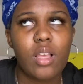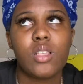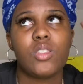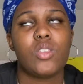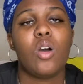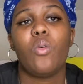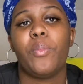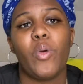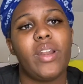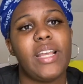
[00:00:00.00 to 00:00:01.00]

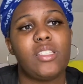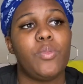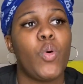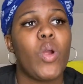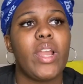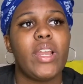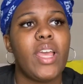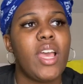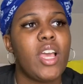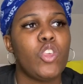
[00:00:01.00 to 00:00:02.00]
The support
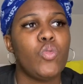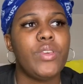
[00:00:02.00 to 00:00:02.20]
you